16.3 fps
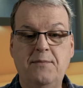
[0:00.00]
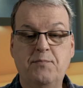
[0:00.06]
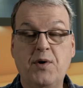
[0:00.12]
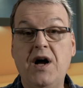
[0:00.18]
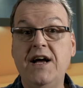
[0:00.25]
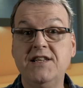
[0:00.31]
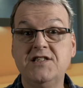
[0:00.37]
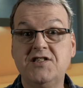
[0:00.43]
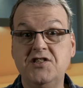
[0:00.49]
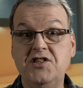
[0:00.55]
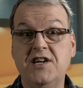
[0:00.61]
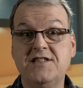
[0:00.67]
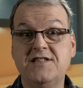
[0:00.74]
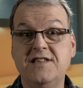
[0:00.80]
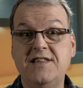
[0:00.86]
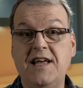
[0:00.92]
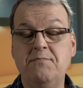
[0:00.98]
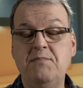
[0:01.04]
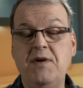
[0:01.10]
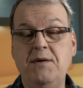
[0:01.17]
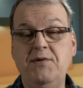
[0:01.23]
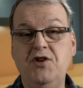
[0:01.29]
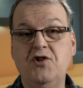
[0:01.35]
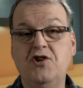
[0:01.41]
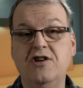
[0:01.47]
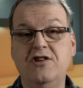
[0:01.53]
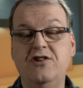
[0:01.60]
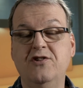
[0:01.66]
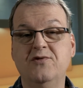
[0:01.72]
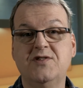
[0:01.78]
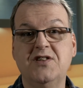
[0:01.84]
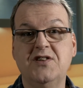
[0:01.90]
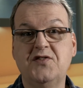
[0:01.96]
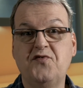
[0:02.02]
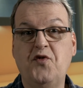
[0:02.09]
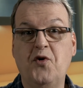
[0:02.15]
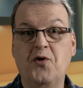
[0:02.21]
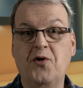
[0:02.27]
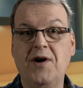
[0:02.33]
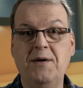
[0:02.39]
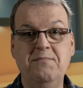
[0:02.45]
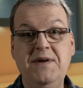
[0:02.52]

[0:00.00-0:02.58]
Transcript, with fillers: Brian suggested that maybe you could use this for a